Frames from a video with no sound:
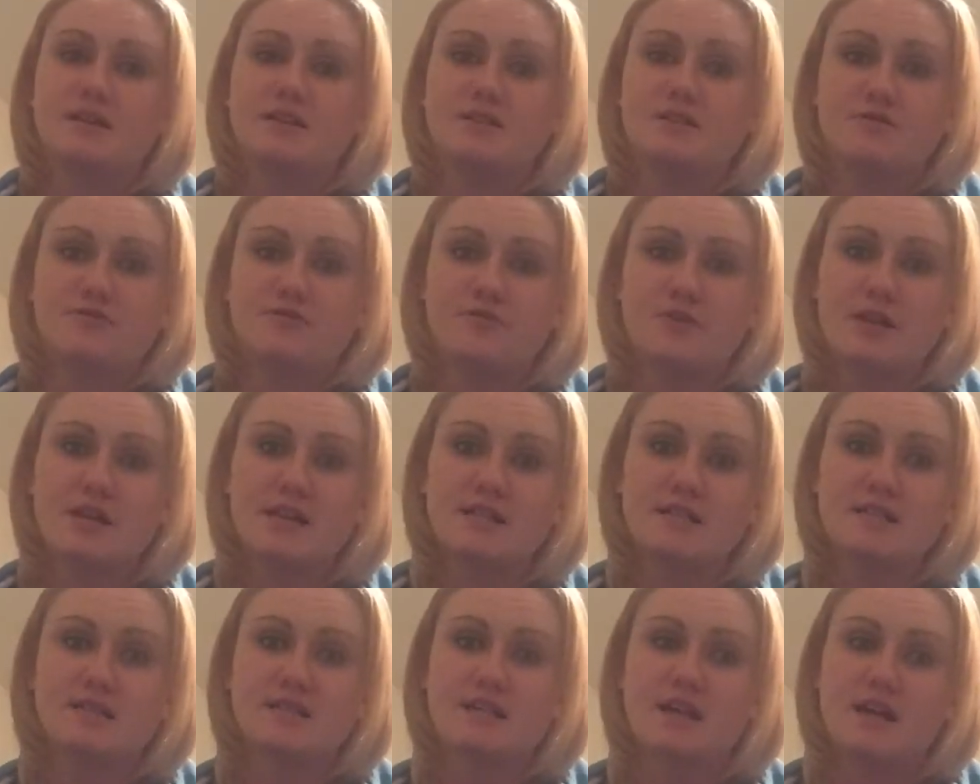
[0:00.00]
it to
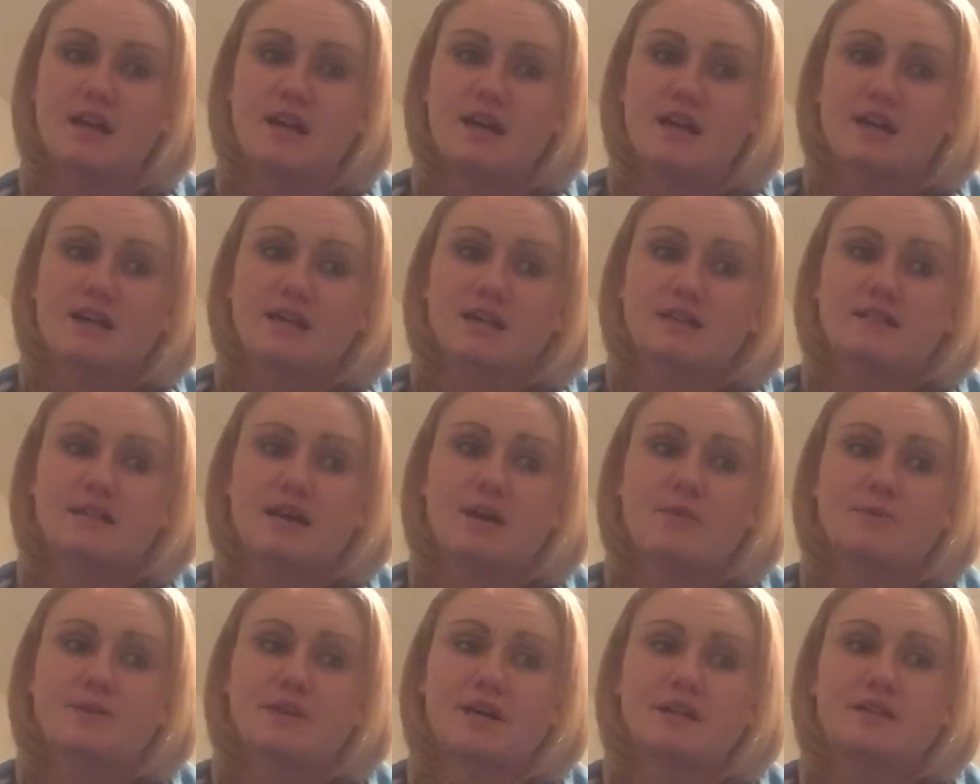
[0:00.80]
freeze, because
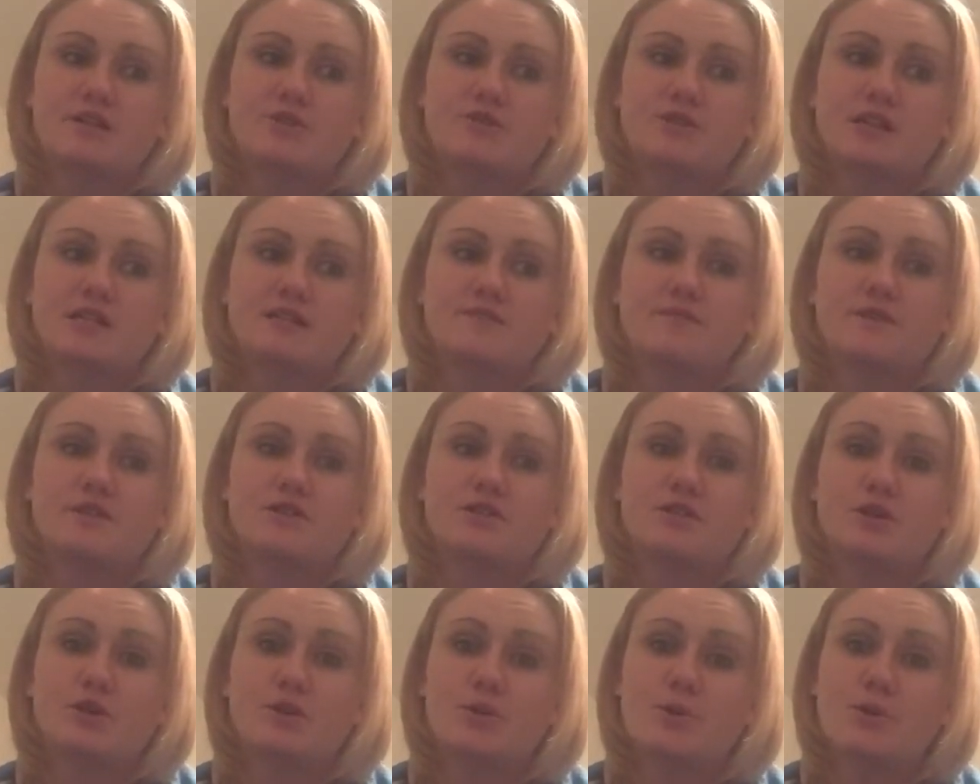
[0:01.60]
I would like to transfer
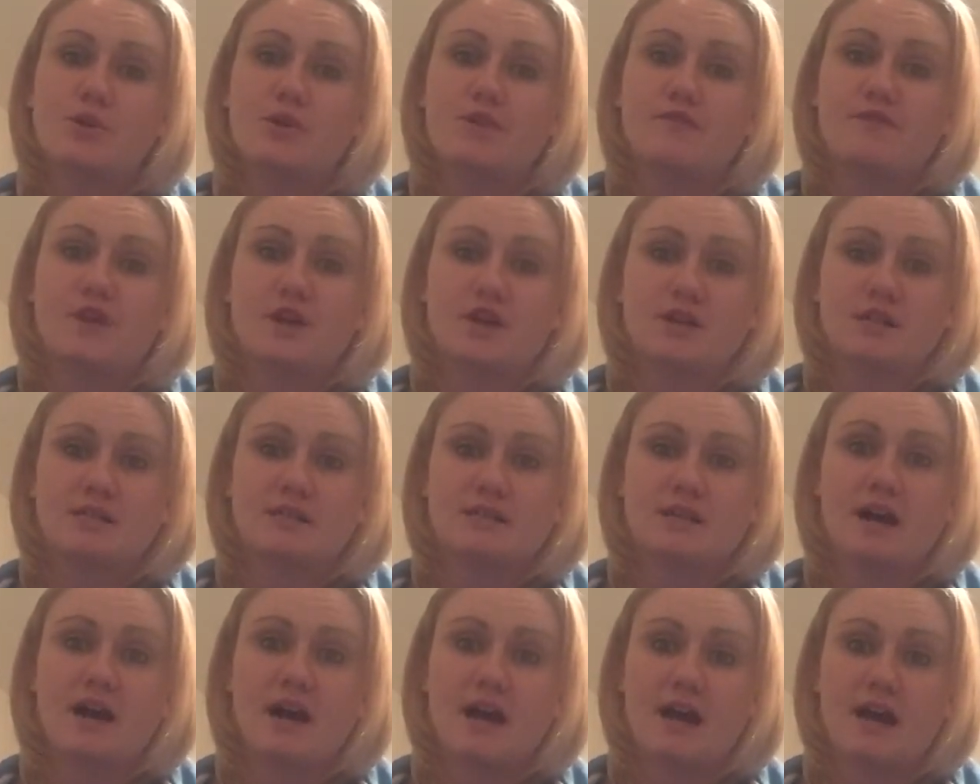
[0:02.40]
2 the first
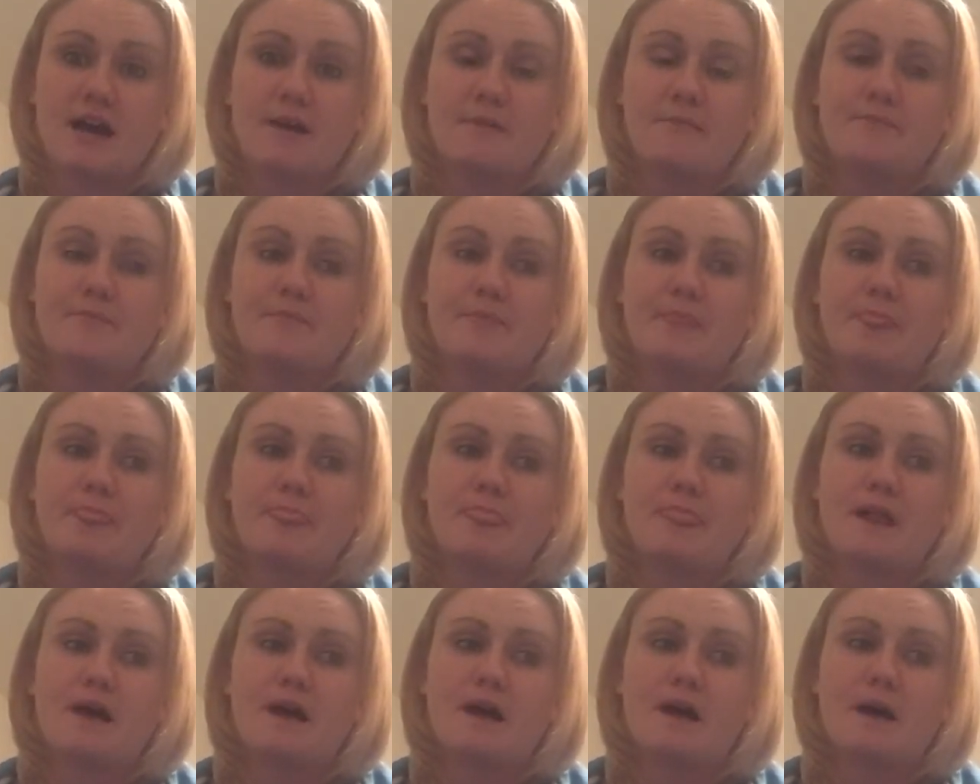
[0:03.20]
time
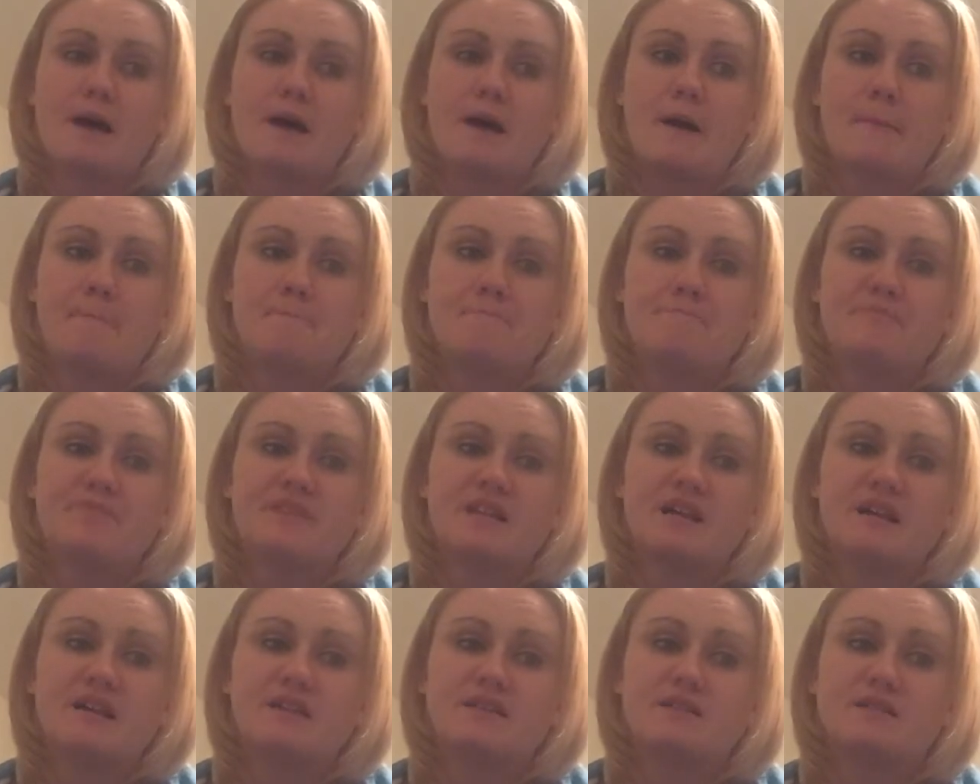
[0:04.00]

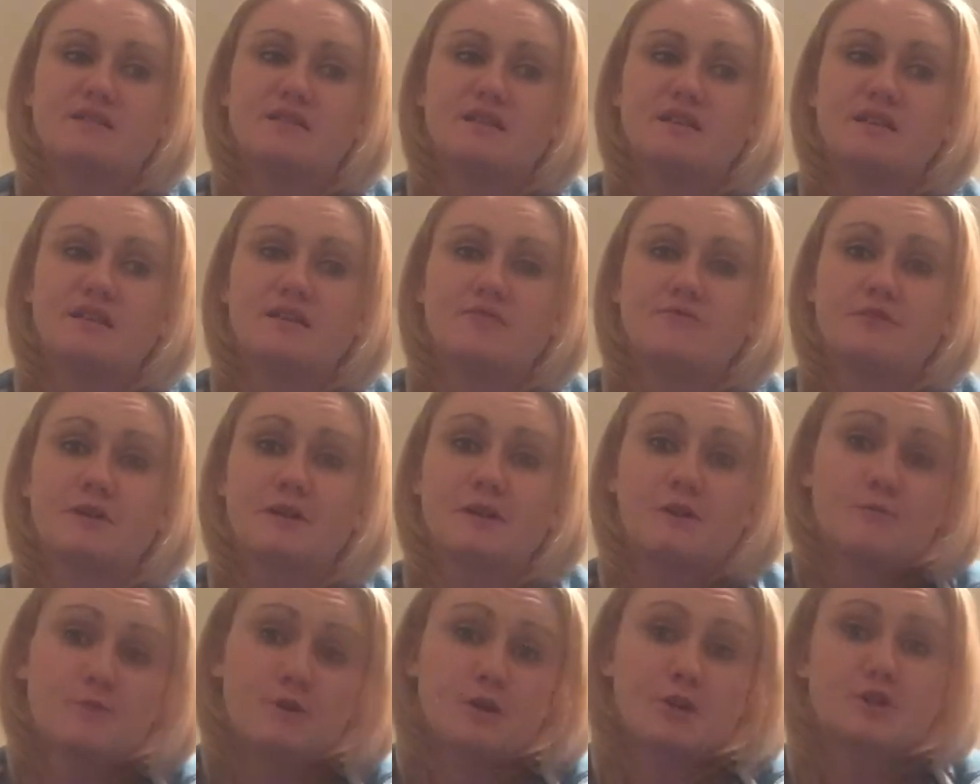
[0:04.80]
and see if we
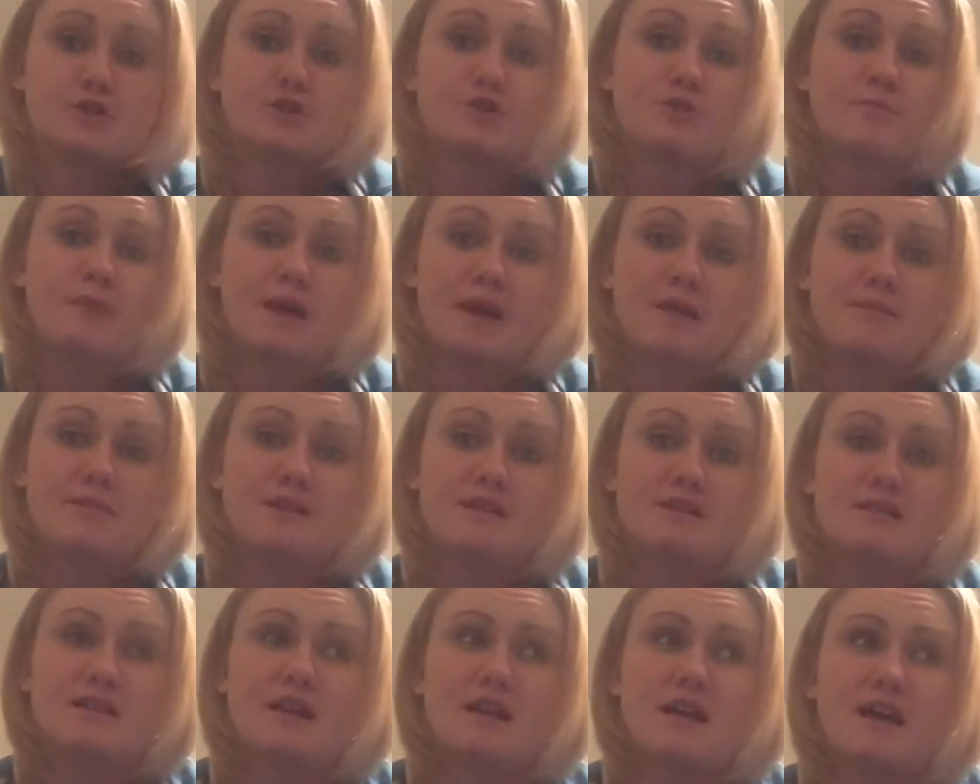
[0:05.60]
get 1 or 2
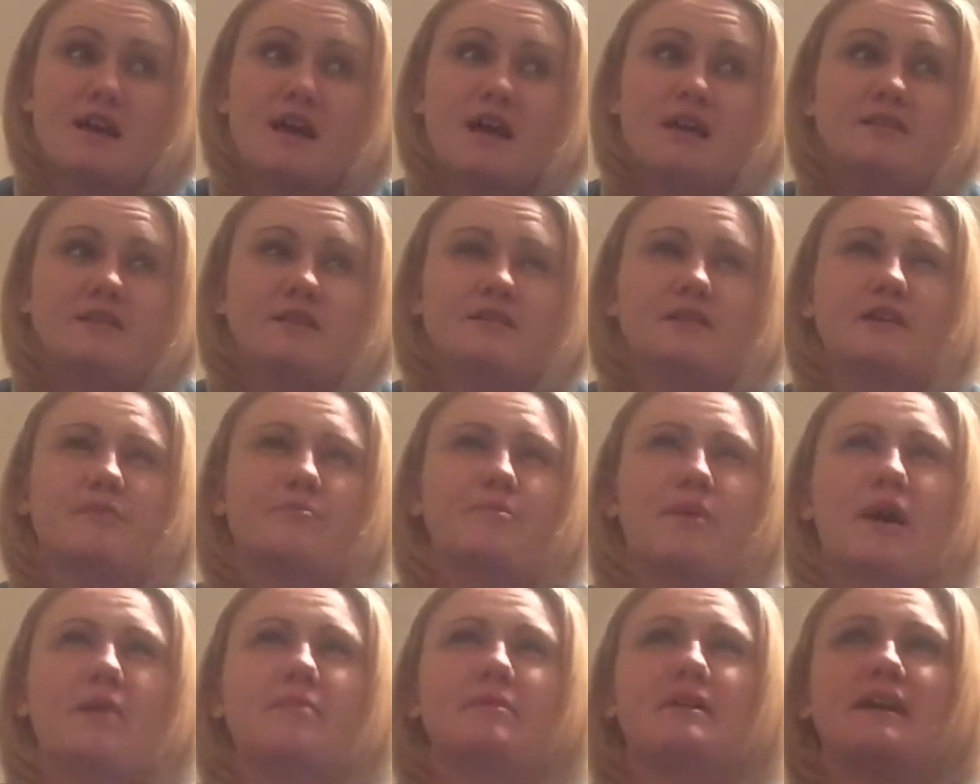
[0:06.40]
babies. And then like
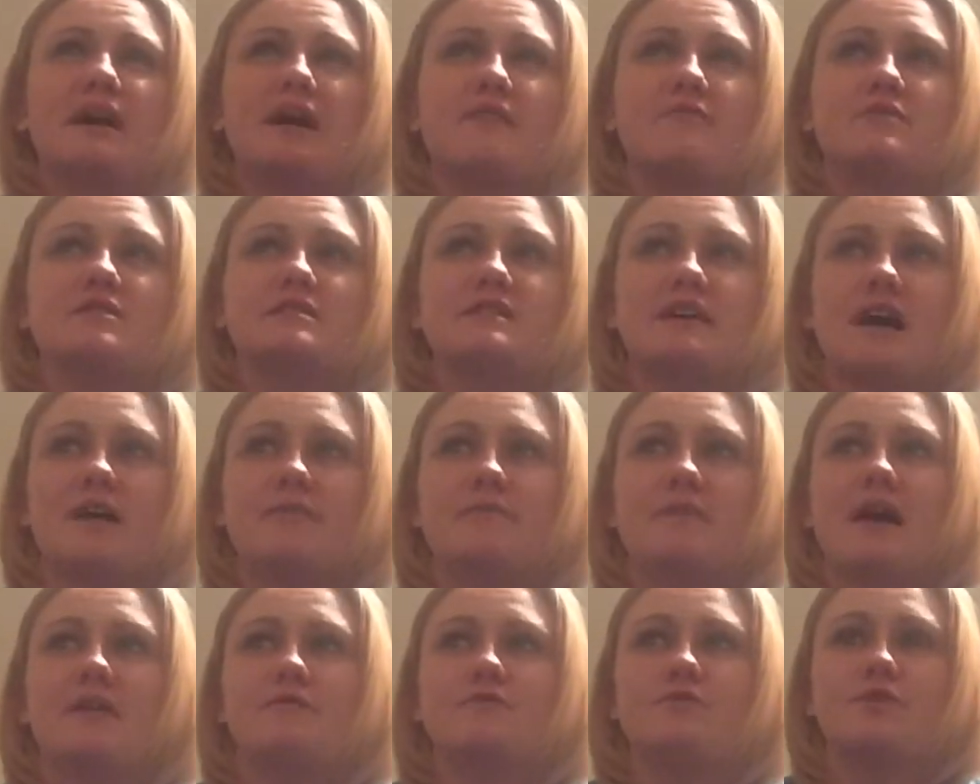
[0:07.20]
probably every
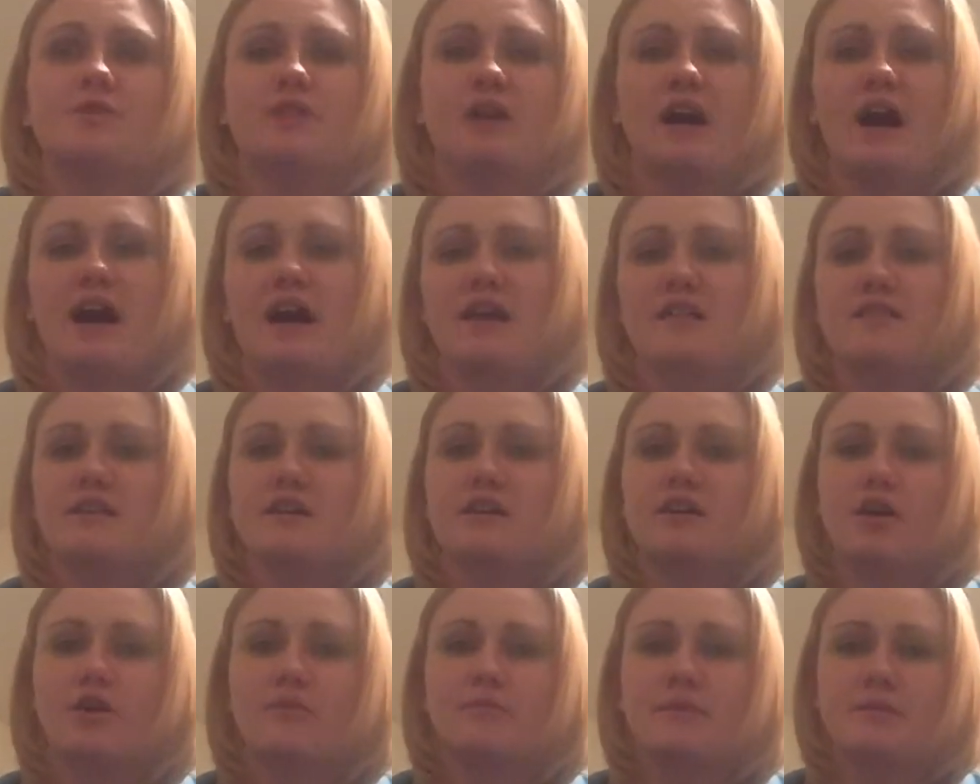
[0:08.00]
time after that, I
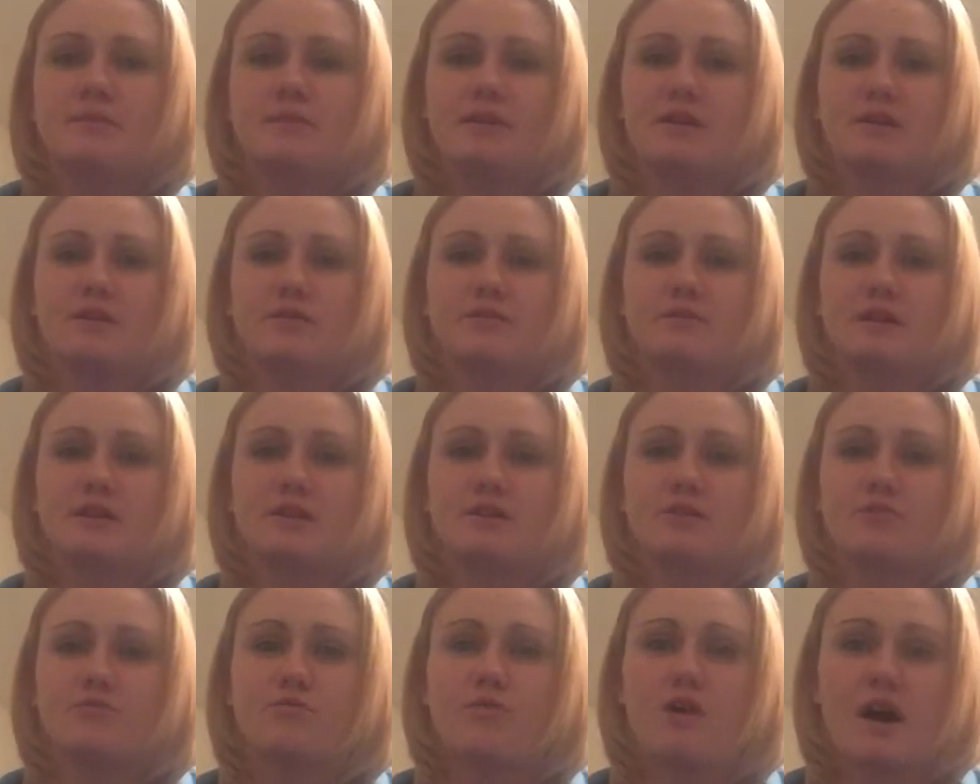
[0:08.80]
think I'll maybe only
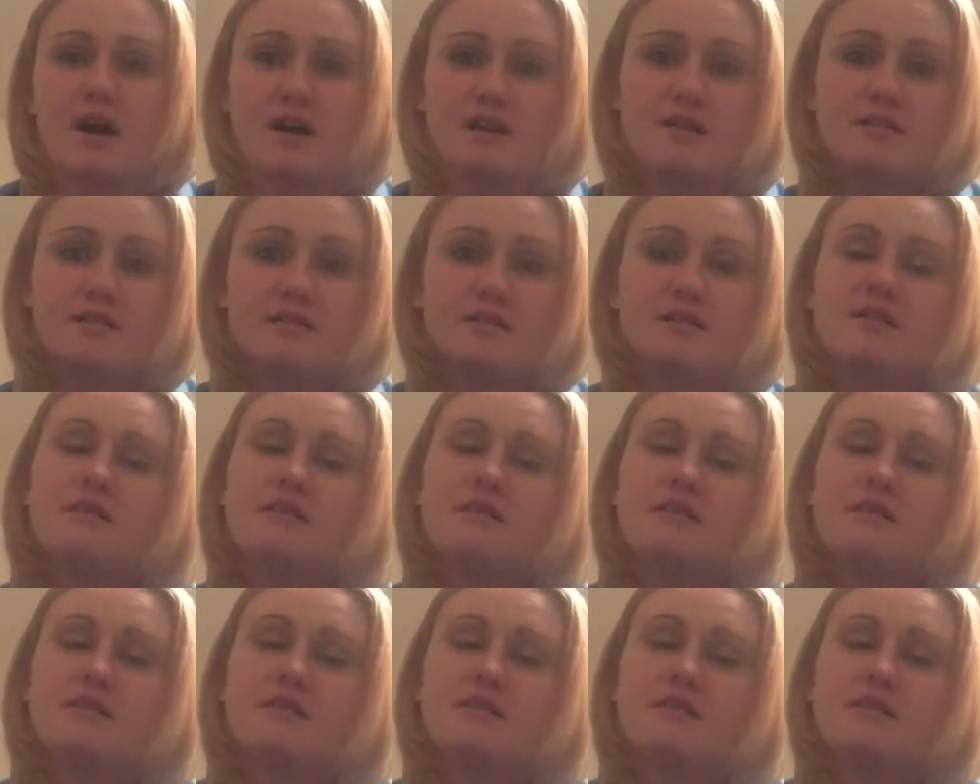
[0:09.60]
do 1